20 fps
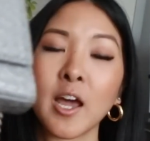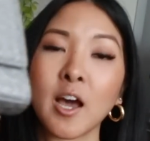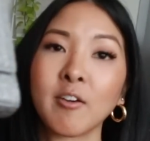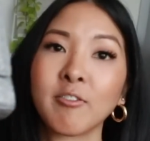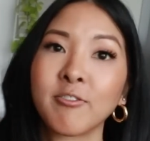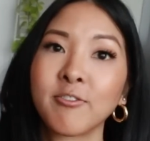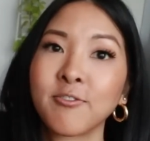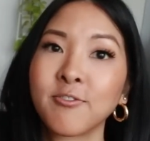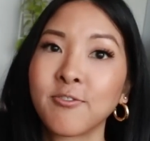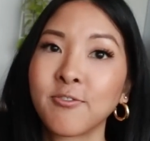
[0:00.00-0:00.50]
a
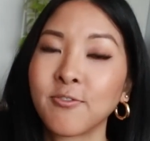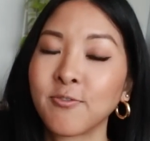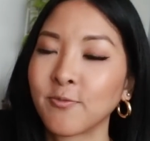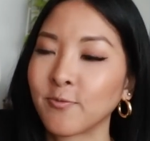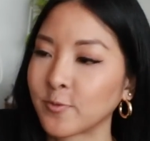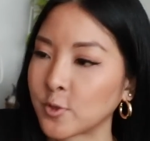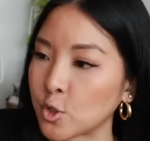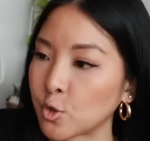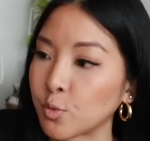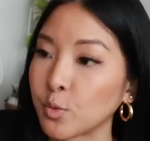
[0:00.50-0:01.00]

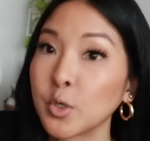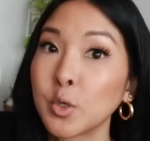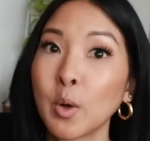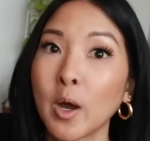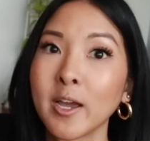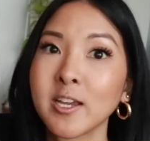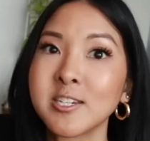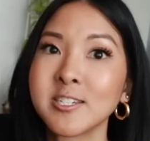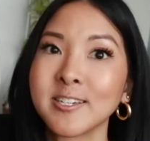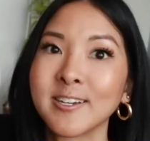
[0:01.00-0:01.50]
true
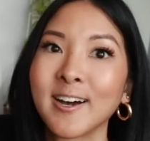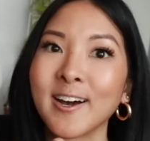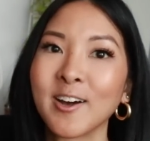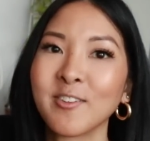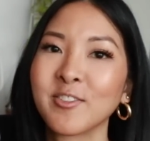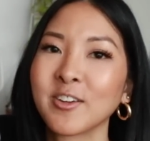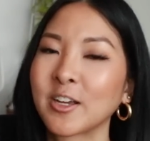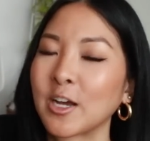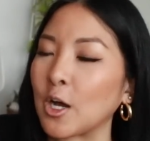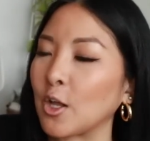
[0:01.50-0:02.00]
idea of
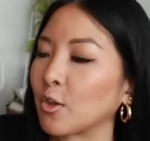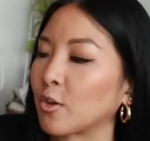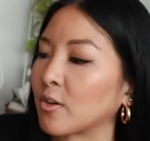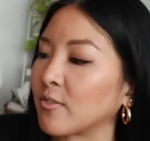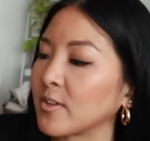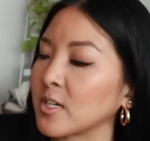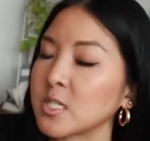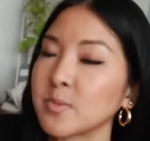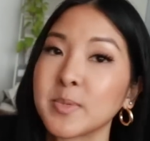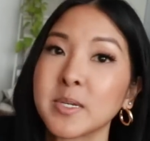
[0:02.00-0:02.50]
the color of
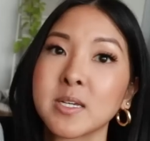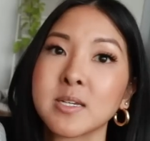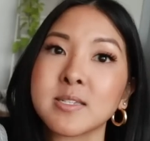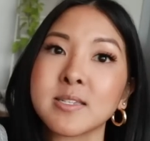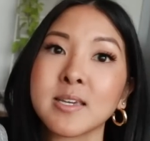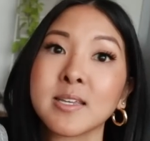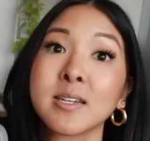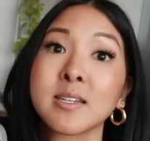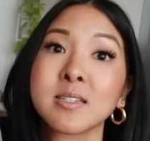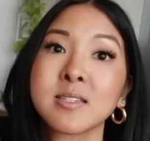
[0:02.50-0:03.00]
this, because
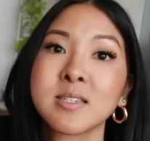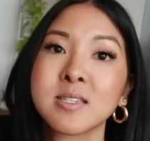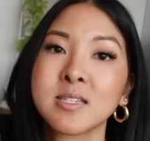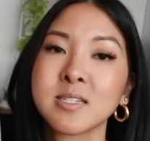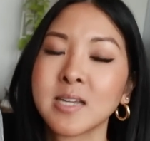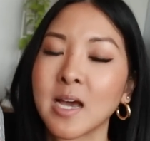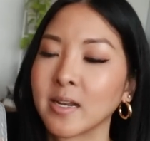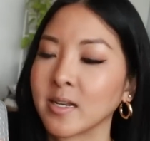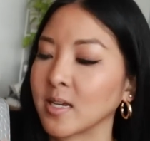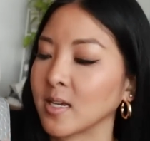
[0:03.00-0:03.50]
it is
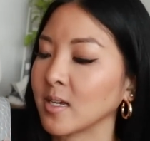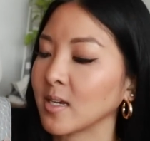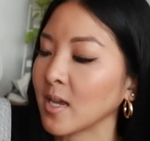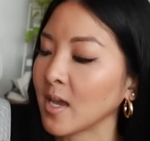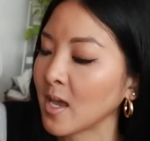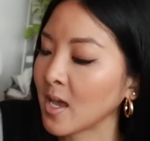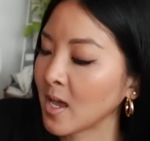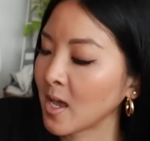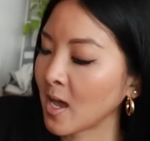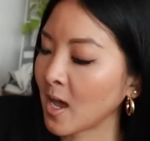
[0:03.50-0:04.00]
stunning.
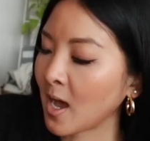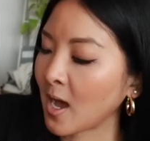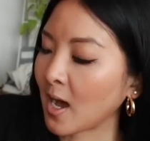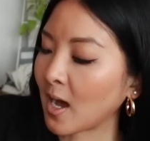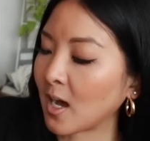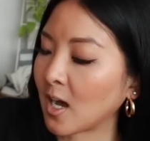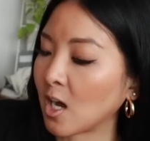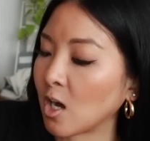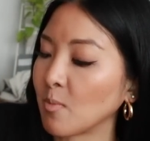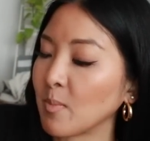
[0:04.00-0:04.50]

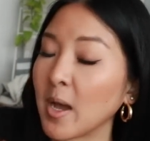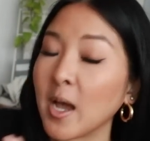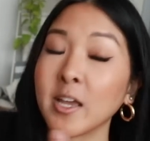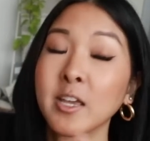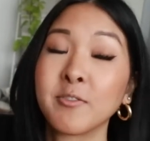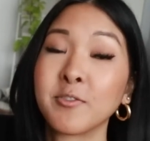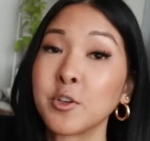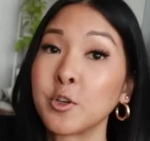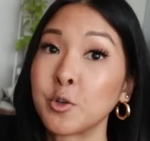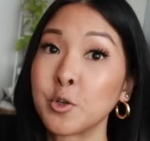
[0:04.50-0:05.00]

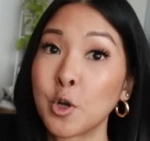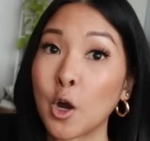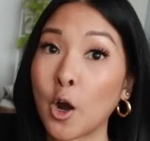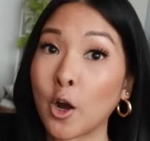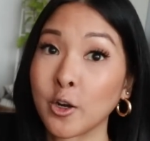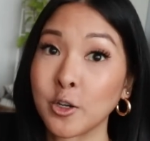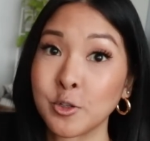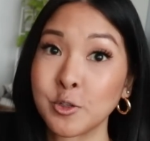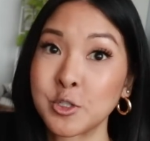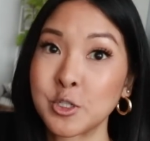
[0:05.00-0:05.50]
If you are
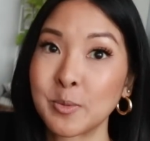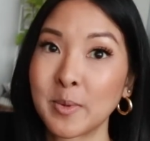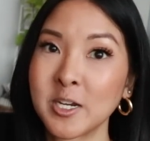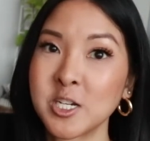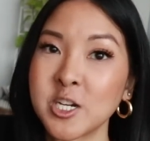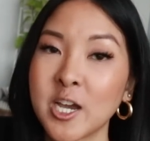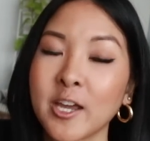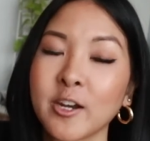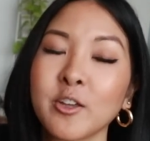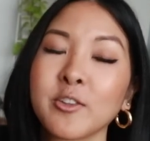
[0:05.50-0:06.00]
used to my
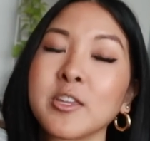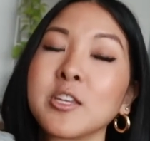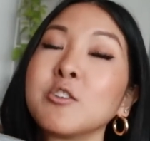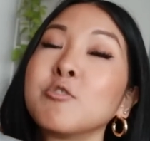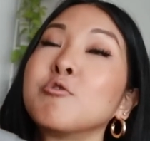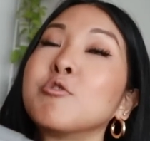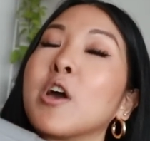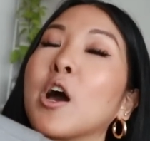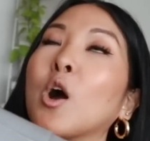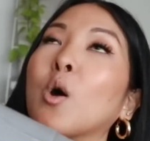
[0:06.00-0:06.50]
channel, then you
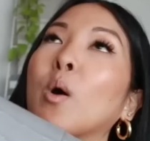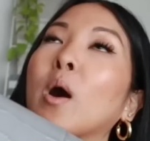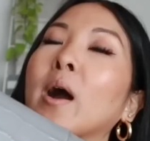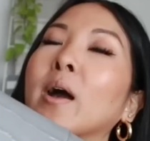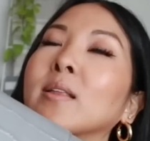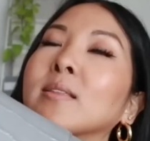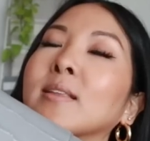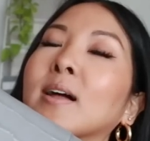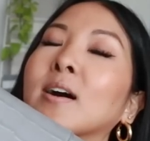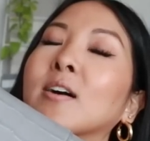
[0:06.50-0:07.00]
know I
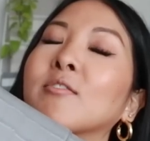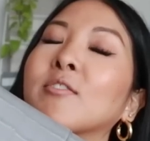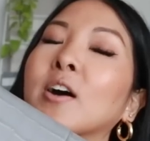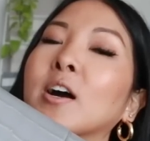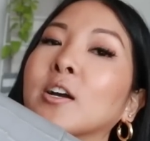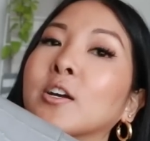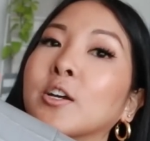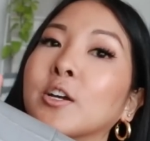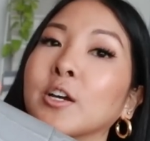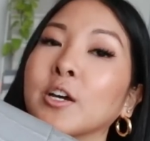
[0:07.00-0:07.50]
love
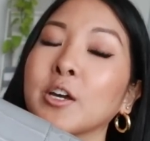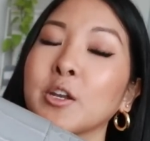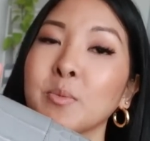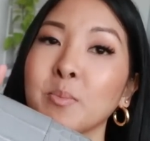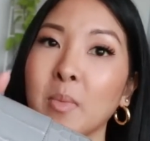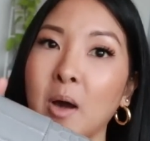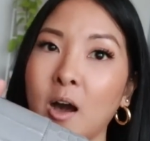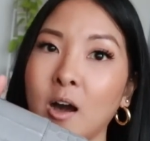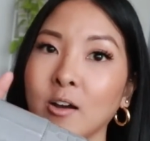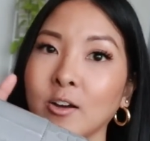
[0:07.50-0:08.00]
a good
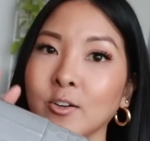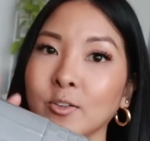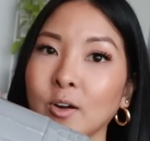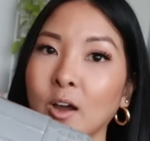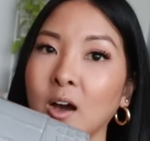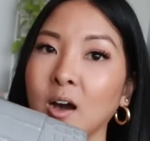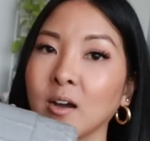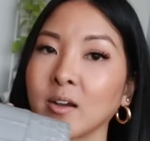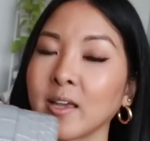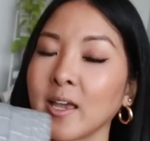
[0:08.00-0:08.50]
mock
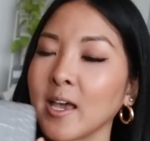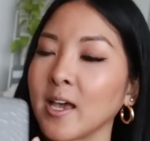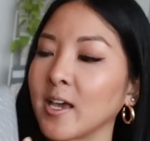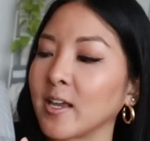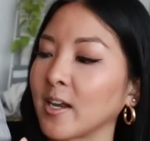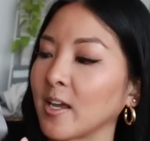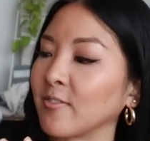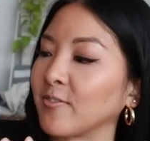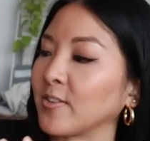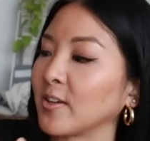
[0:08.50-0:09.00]
croc, and
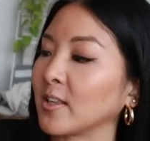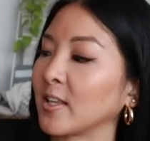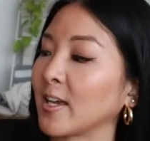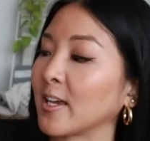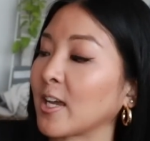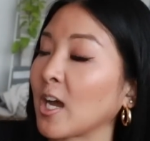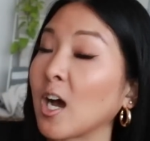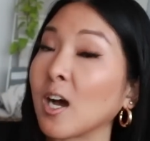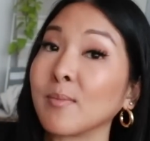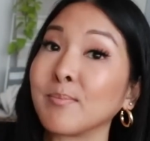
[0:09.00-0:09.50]
I feel
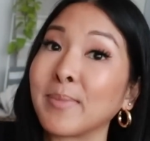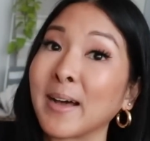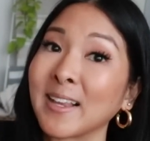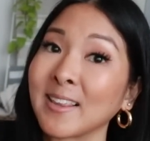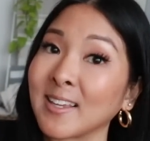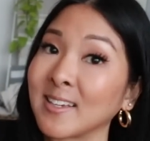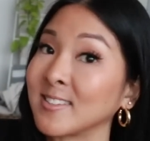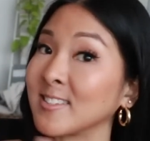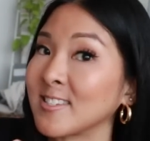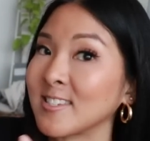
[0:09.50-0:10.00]
like a
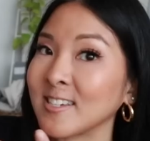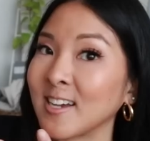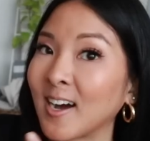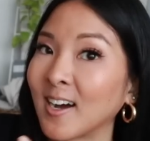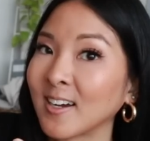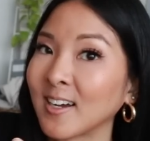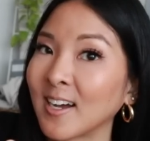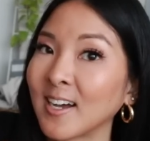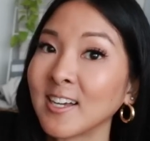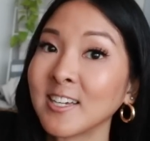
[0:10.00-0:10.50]

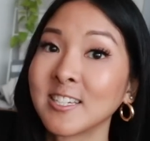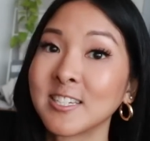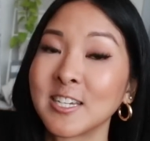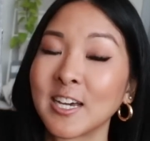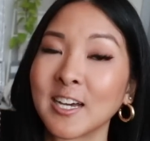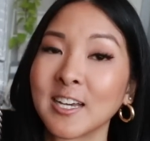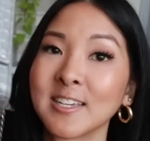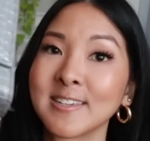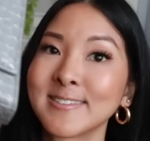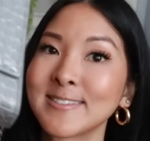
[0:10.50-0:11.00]
Balenciaga
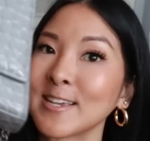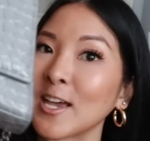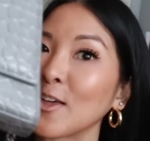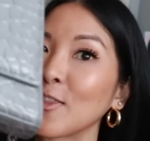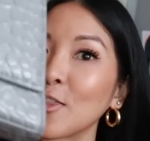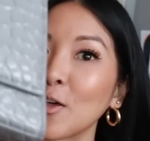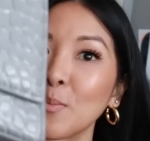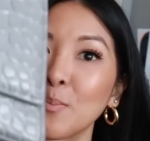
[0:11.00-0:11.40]
does the